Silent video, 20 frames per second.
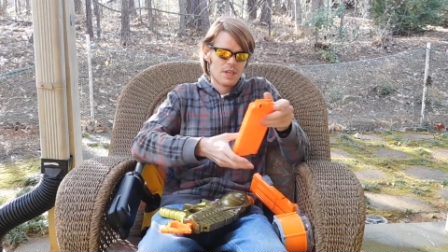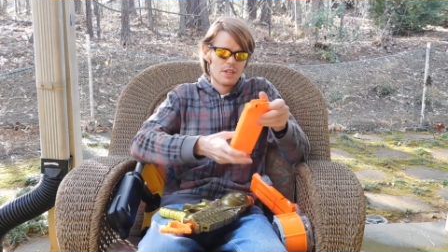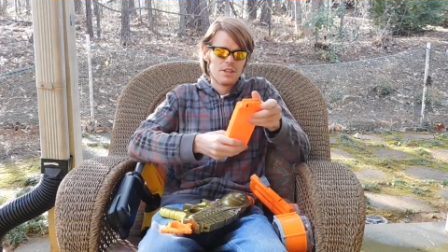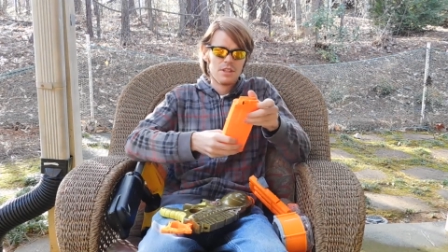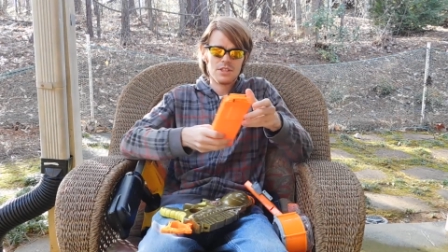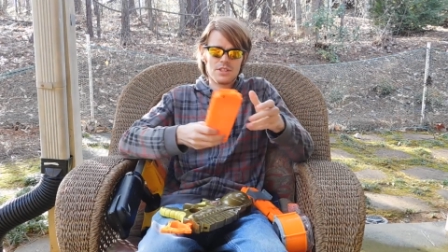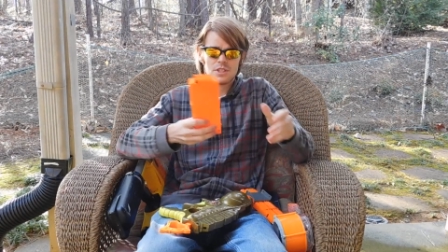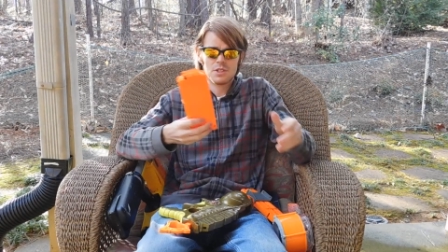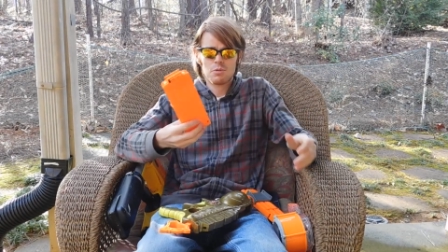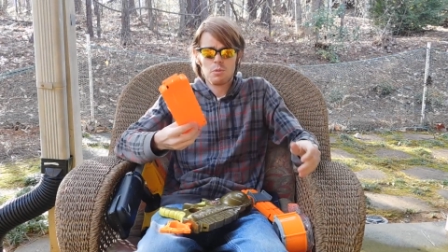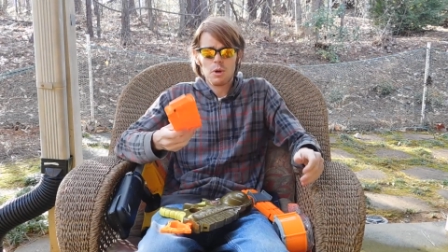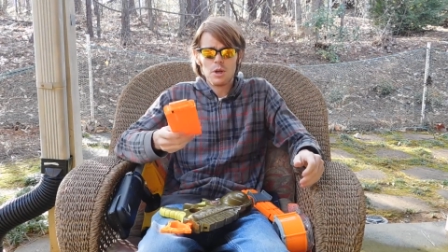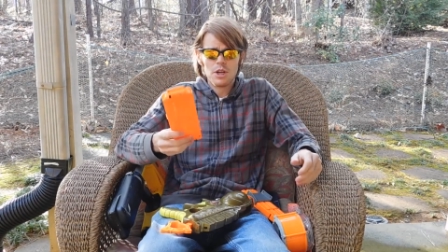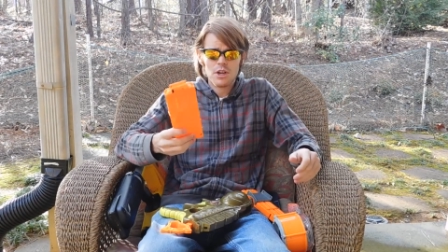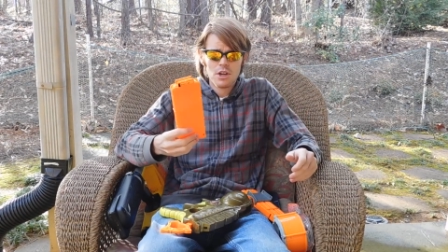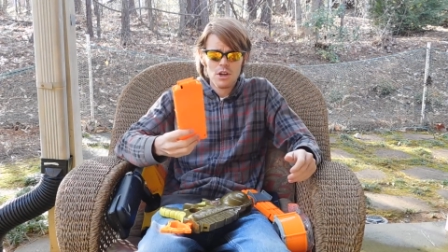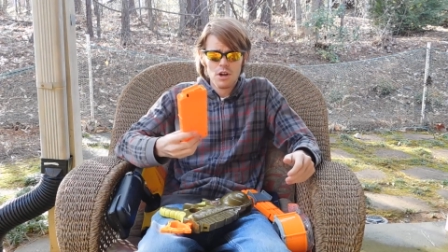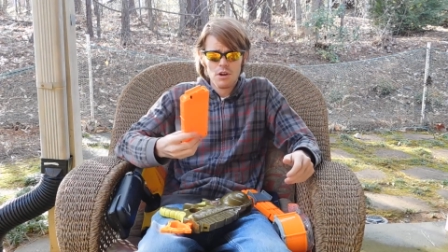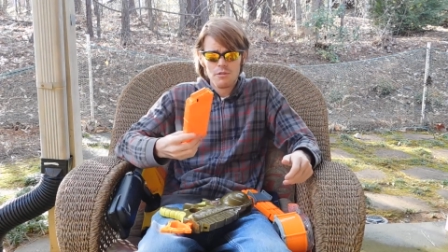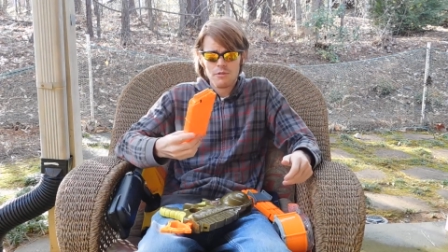This is what
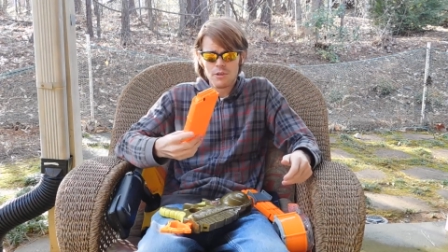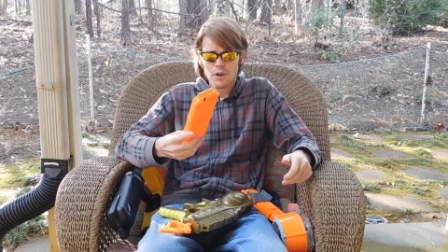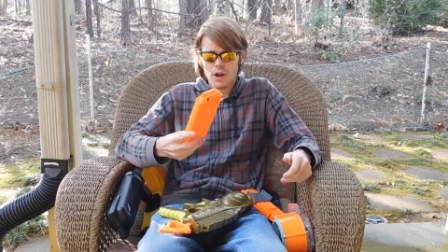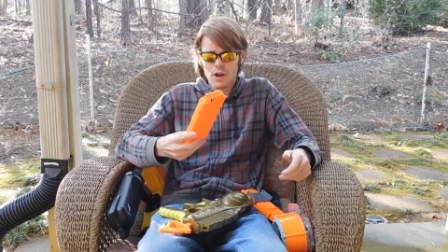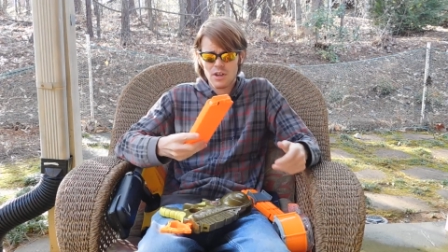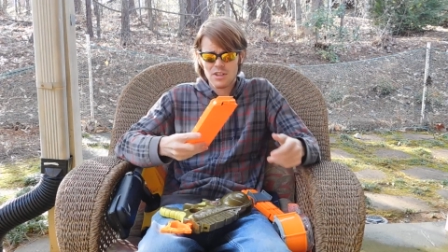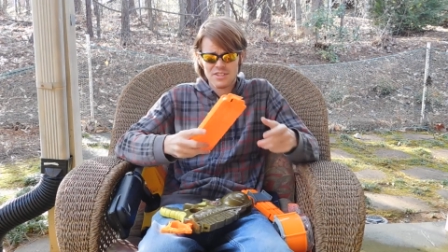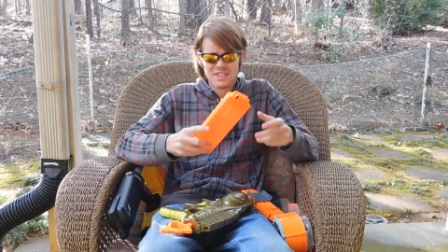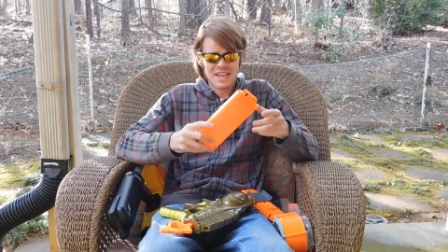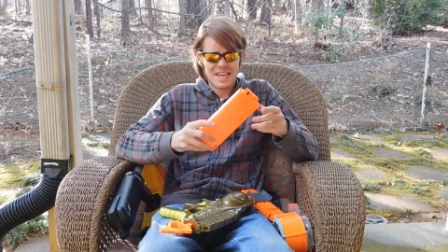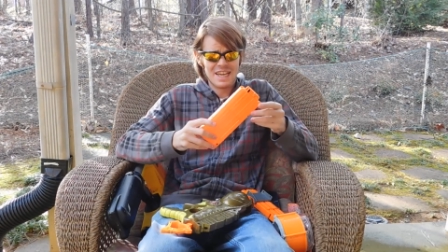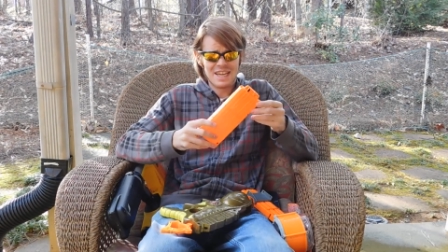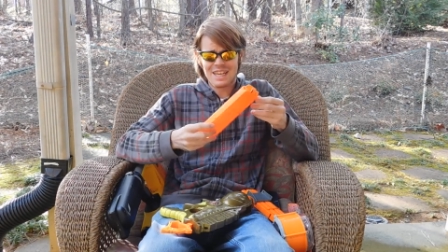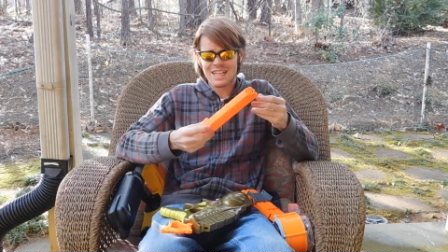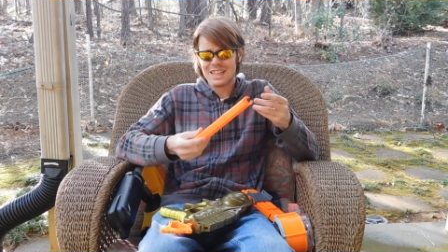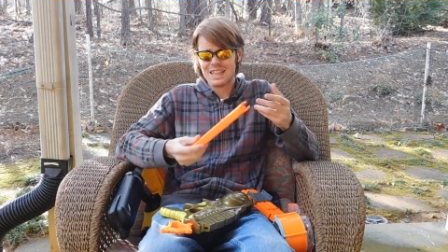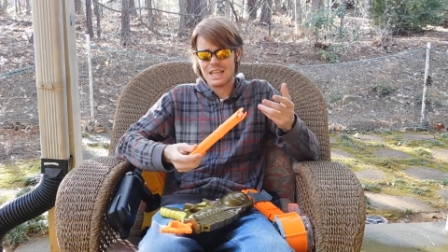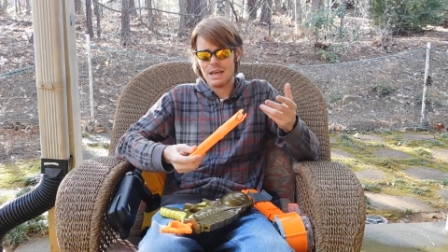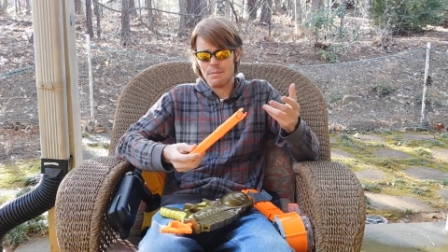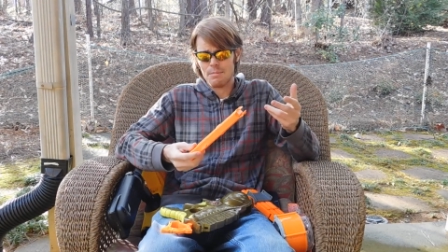Nerf calls a
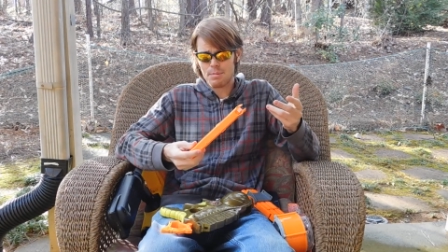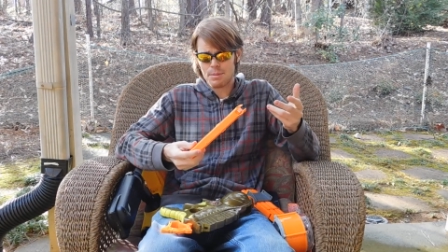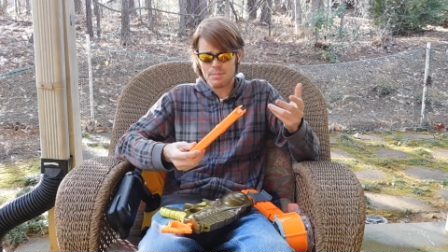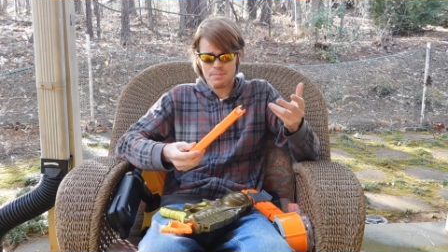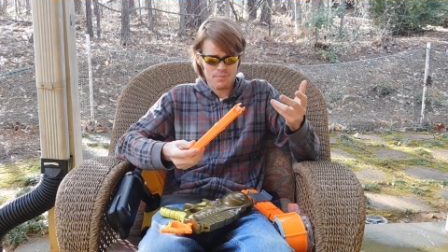clip.